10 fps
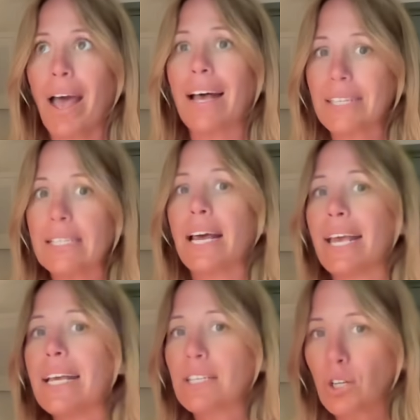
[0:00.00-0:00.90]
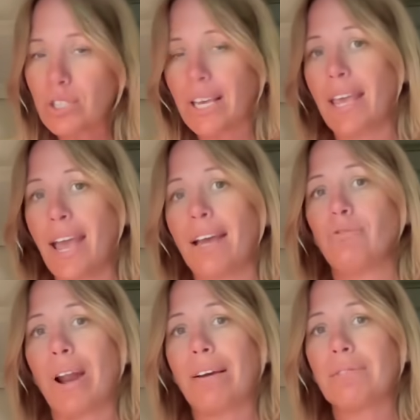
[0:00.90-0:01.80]
As I said, it is a lot to get your
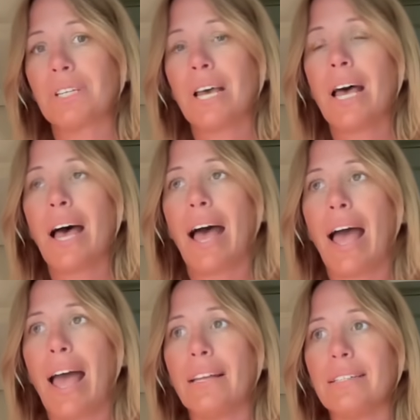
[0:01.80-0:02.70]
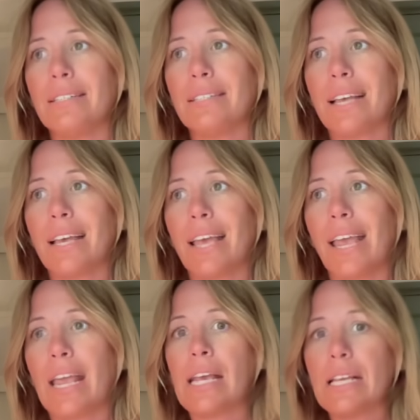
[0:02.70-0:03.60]
head round and
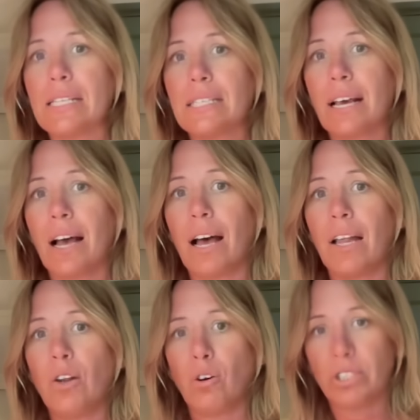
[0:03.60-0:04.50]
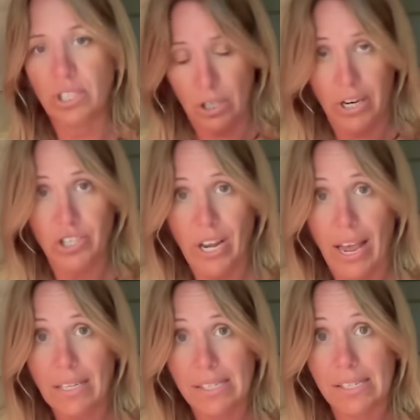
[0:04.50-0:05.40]
it is a lot to
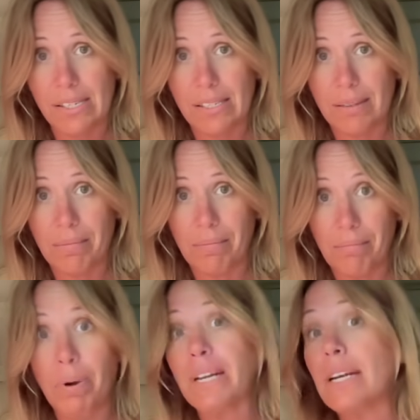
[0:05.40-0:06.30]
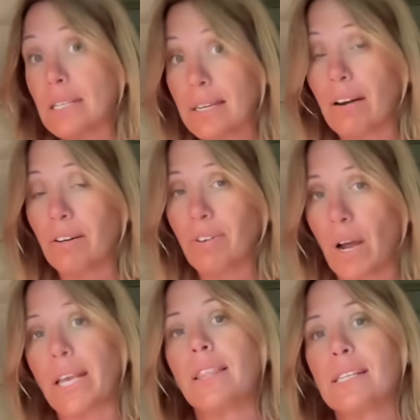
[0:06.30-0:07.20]
digest, but it is
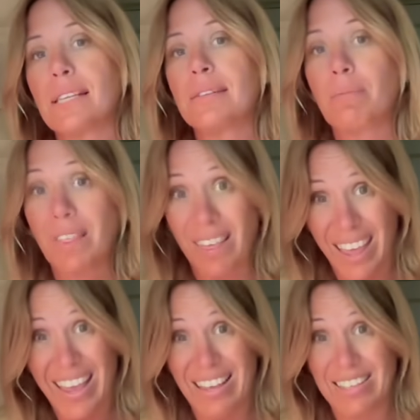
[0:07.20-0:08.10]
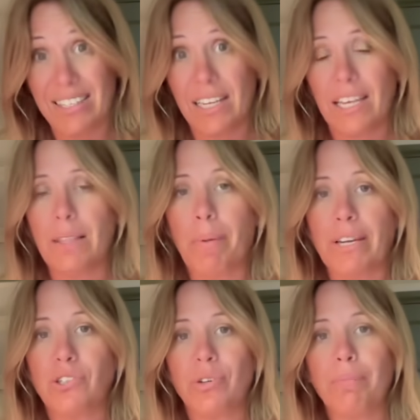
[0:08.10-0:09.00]
terrifying. And this is something that is in the
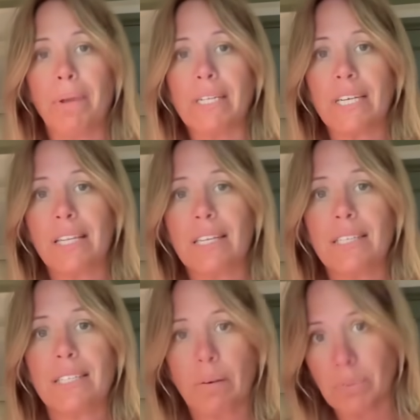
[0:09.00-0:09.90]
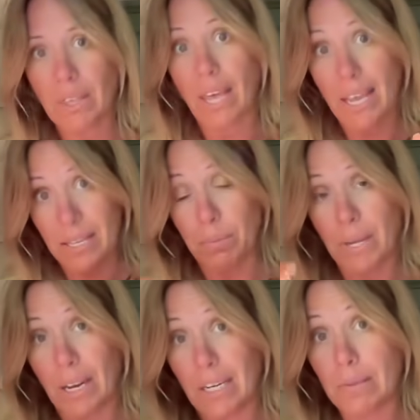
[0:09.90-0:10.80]
mainstream media. This is something that is
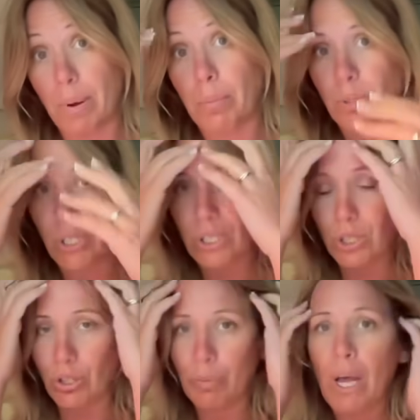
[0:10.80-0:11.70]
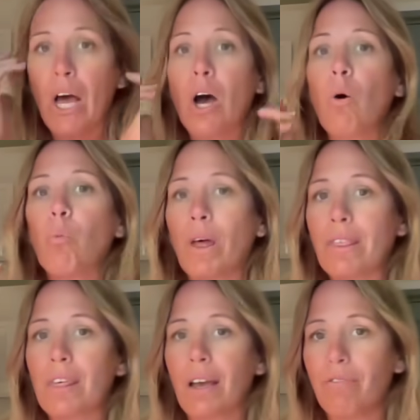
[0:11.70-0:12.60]
beginning to bubble to the top.
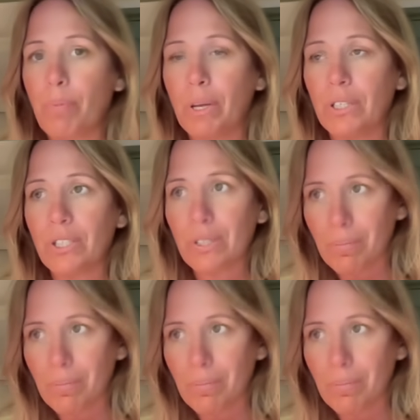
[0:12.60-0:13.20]
Whether the government